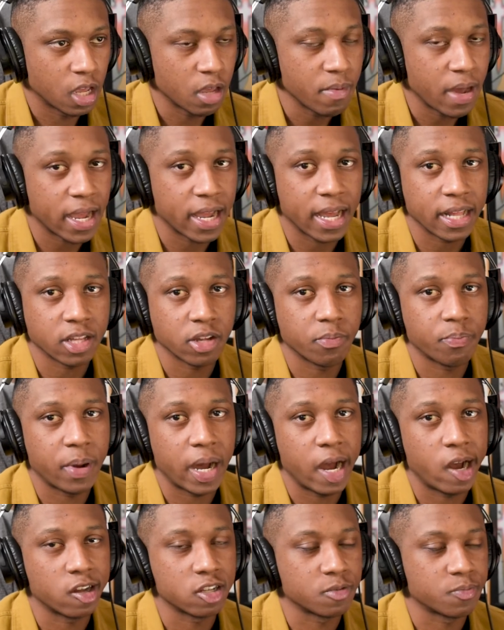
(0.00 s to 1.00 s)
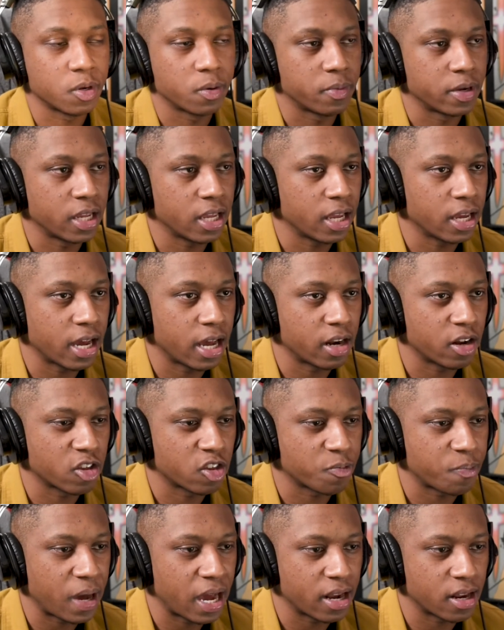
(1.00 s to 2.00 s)
He might got them powers, bro, but he ain't got no
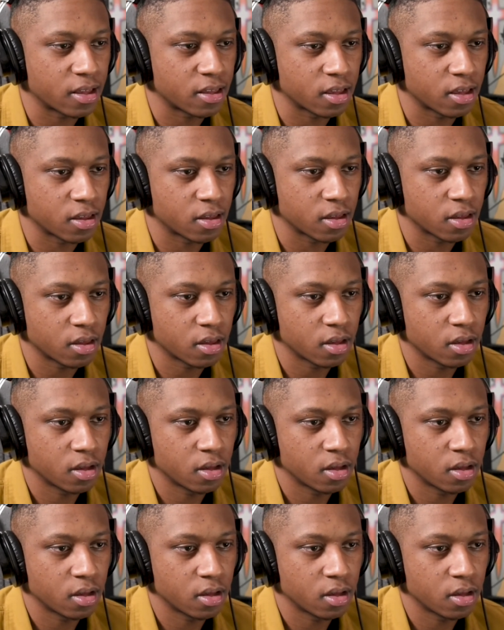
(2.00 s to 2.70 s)
spidey senses.